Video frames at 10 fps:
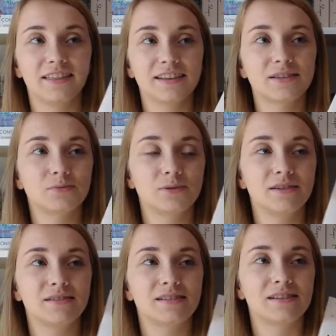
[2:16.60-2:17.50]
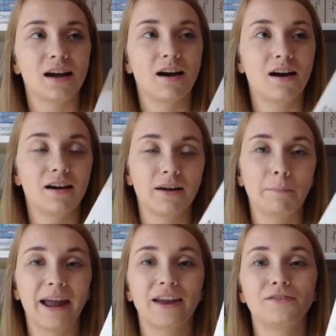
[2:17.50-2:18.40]
This was
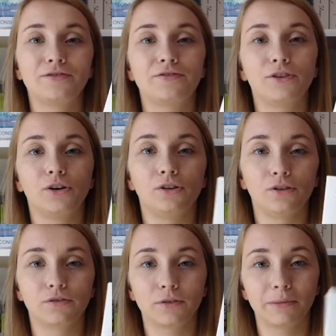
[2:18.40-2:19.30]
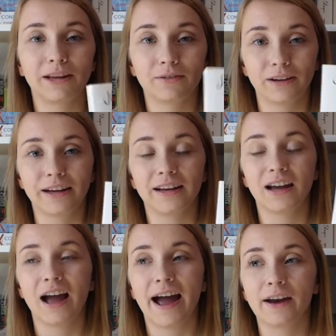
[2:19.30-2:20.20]
painful for me to
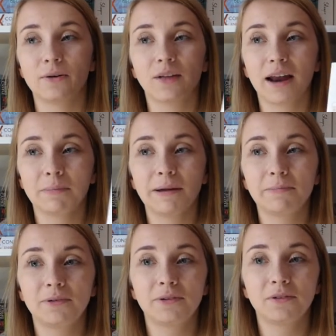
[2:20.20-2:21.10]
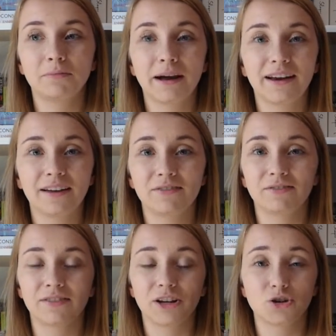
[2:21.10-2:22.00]
read. I know a lot of people might
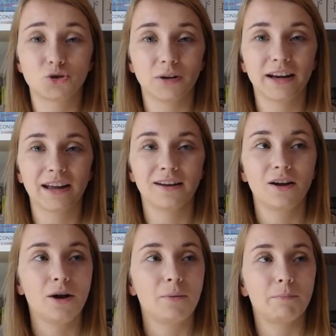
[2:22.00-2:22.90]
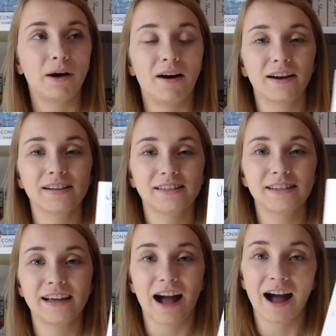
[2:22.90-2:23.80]
have enjoyed it, but
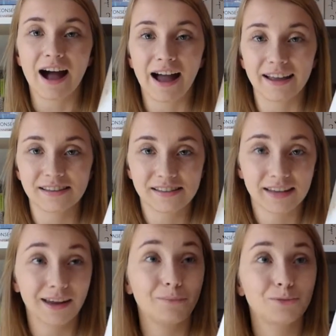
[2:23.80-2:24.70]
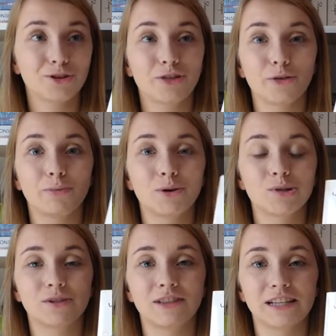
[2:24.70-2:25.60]
honestly, I skimmed through
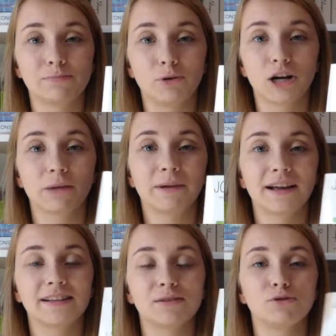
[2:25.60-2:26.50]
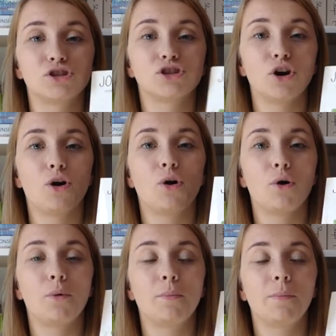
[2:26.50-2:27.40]
most of this book because it was
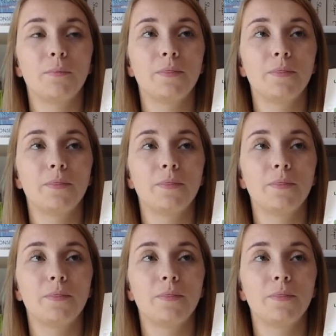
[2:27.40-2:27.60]
so